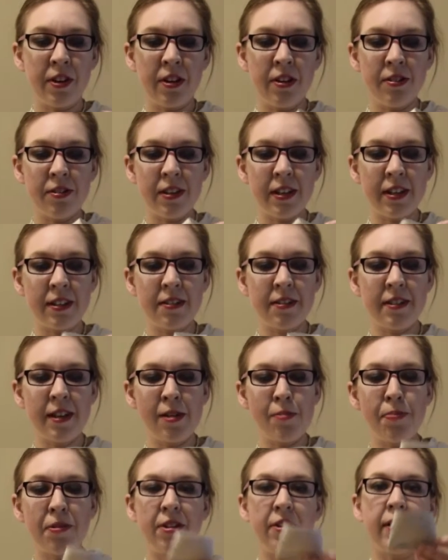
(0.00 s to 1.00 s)
you're using a
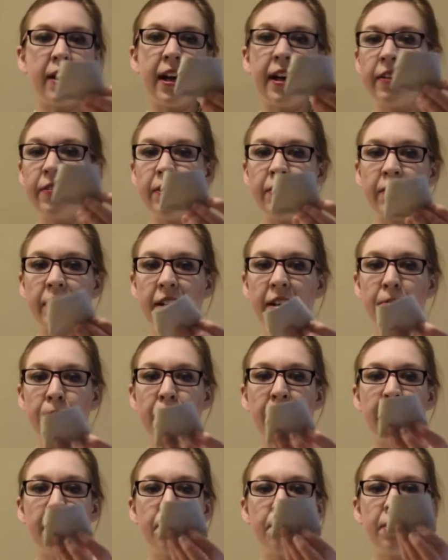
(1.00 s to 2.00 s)
stapler, I would
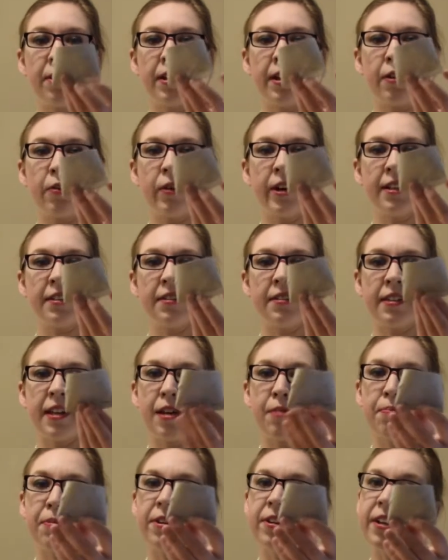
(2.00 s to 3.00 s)
recommend putting one
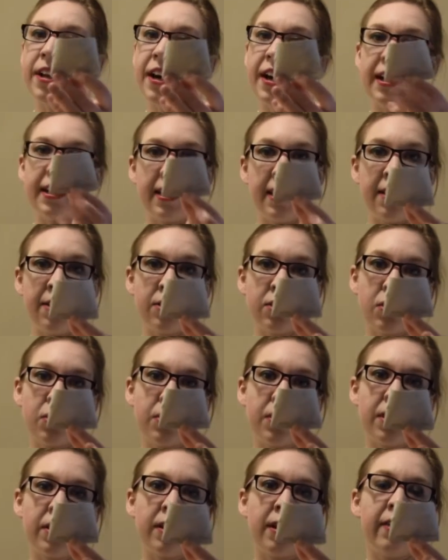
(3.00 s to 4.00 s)
staple on each
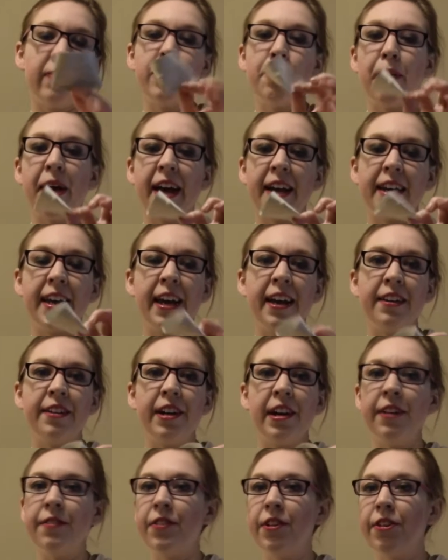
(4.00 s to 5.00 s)
corner of the back end
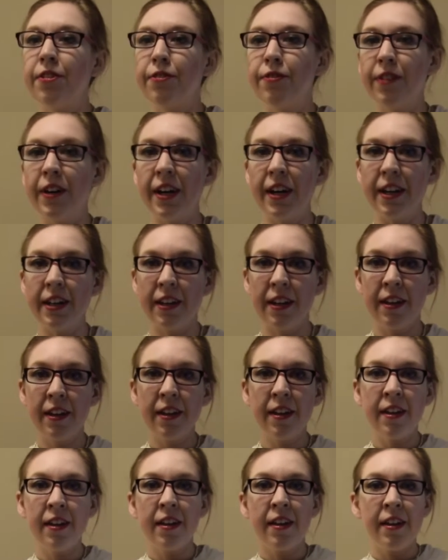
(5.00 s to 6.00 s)
of your frog.
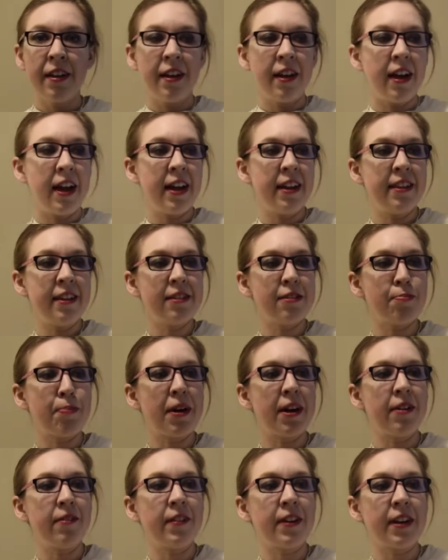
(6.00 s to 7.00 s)
And this
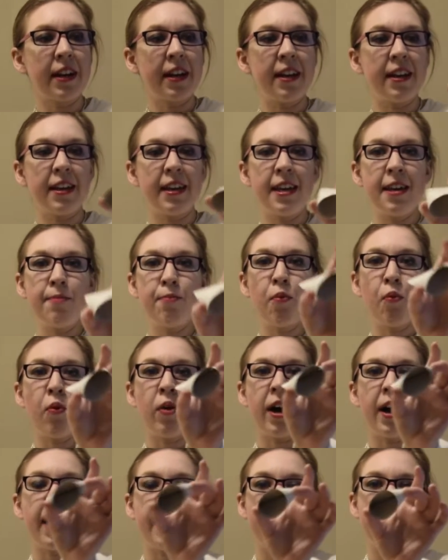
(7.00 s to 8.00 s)
part we're gonna keep
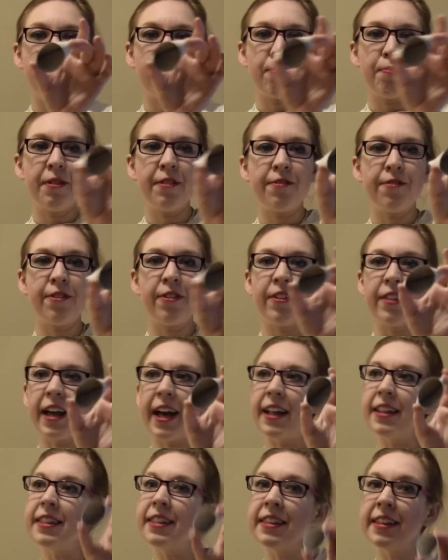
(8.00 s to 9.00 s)
wide open for
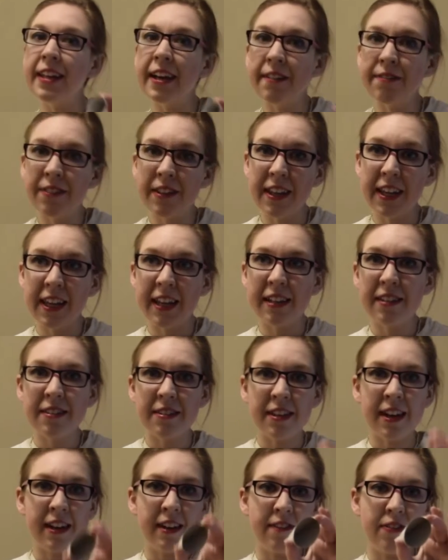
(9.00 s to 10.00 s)
that lovely
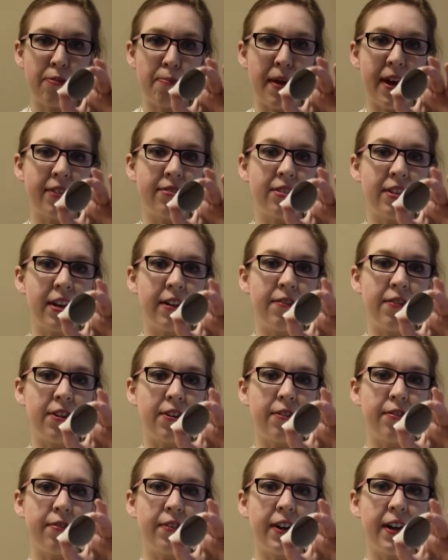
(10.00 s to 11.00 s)
inside of the mouth of
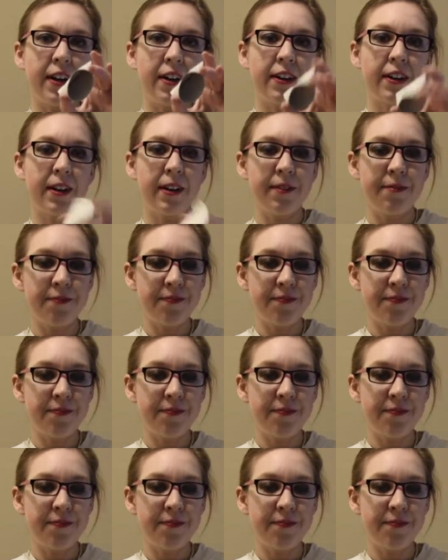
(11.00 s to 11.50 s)
your frog.